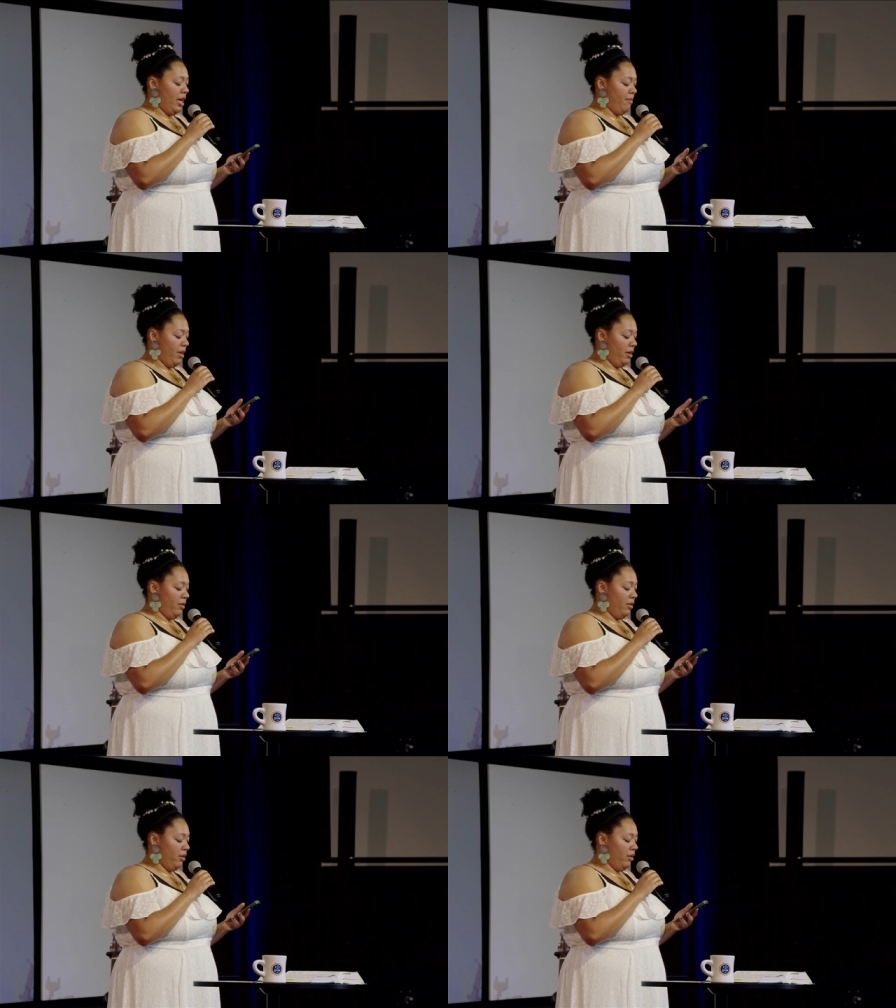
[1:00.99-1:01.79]

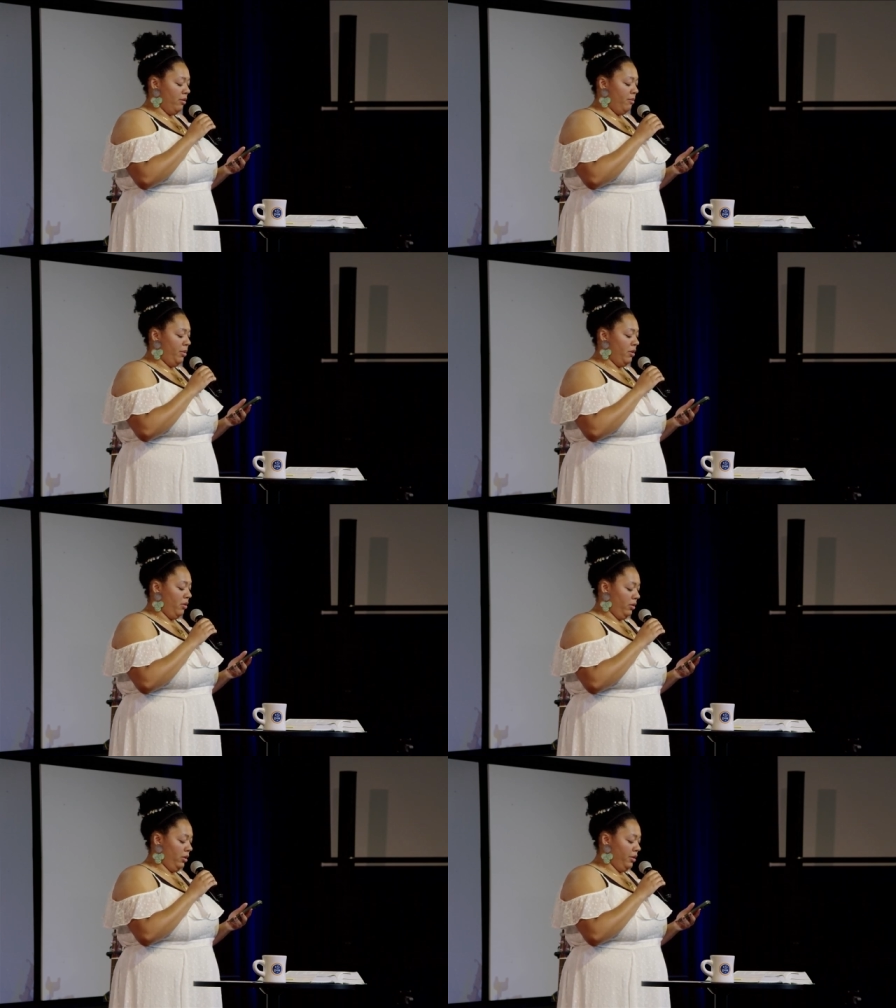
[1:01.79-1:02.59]
Amen.
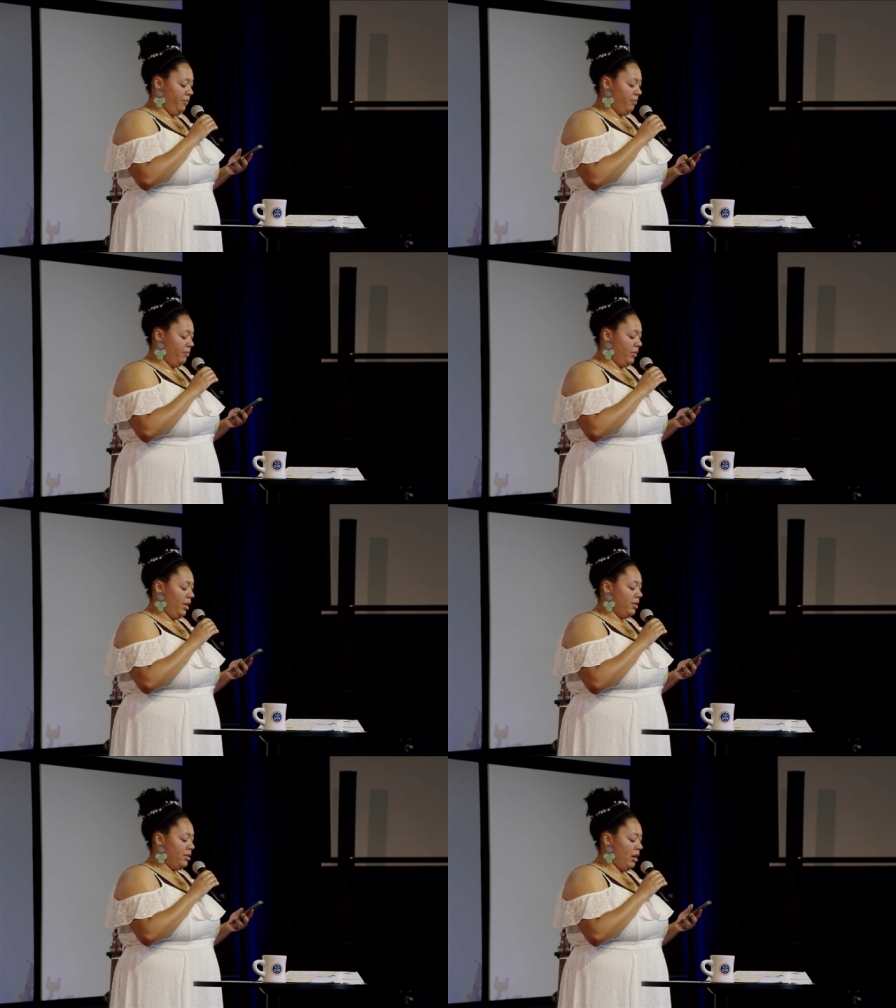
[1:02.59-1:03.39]
Behold,
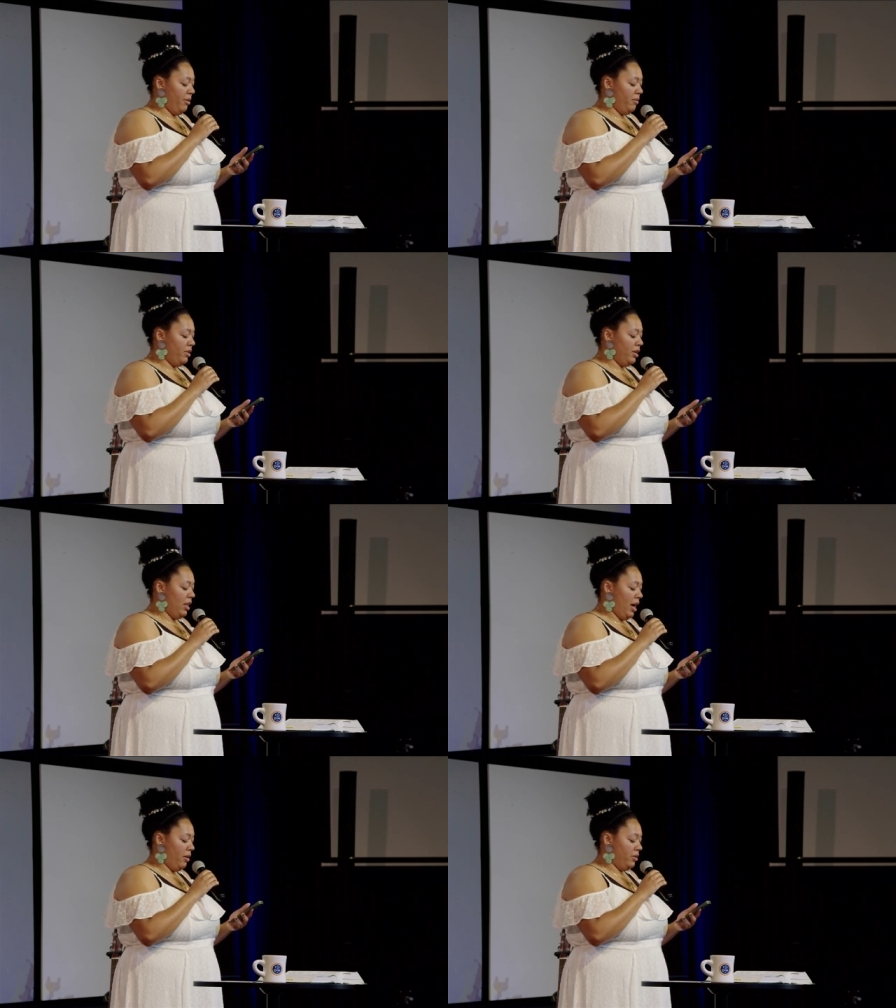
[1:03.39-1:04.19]
he is coming with the
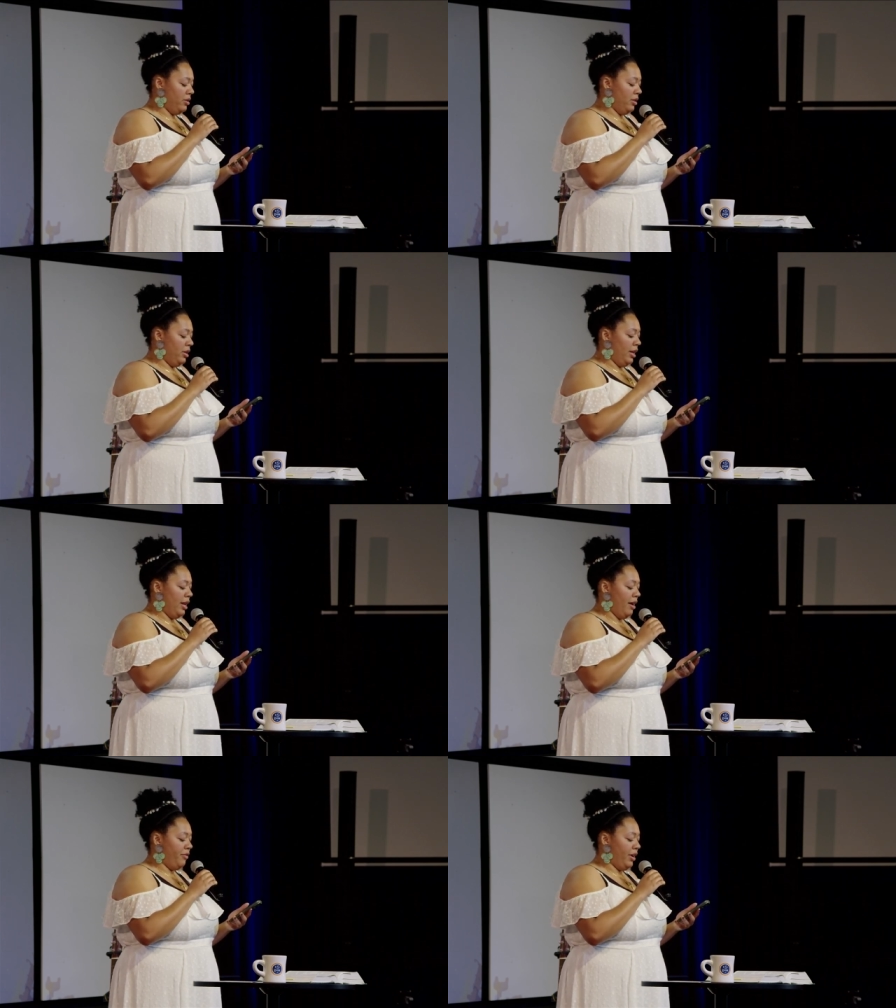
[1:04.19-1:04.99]
clouds,
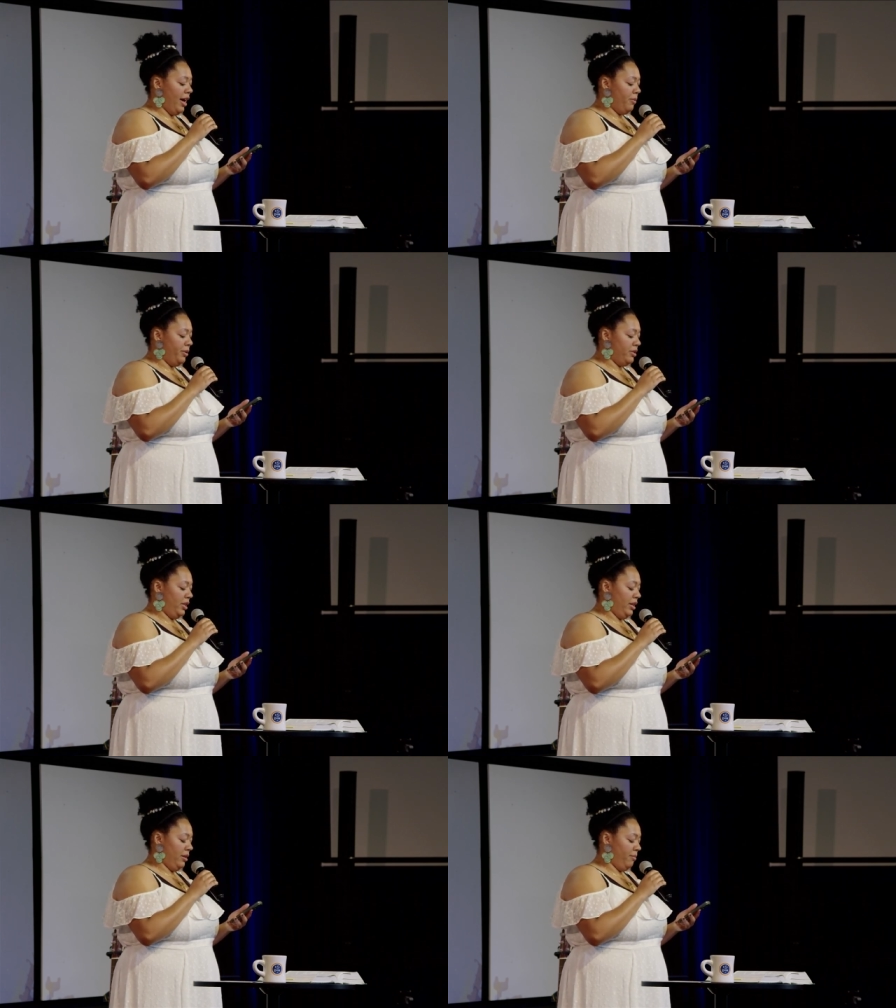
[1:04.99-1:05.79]
and every eye will
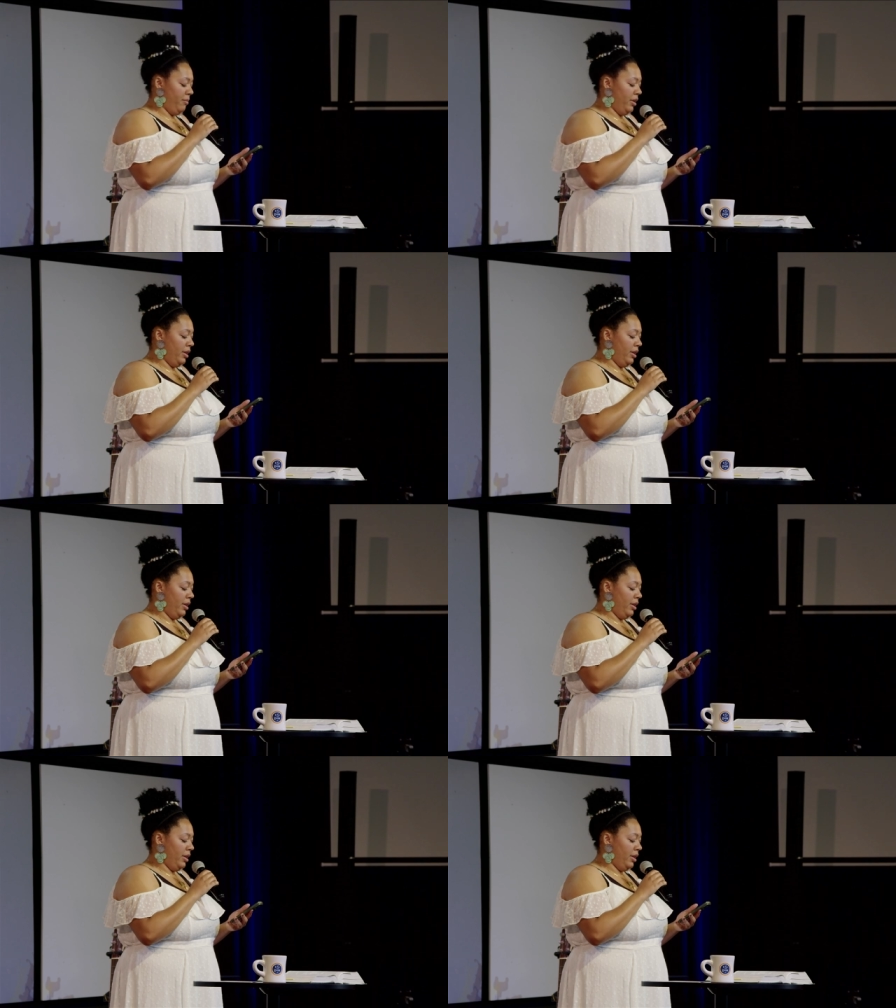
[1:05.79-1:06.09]
see him.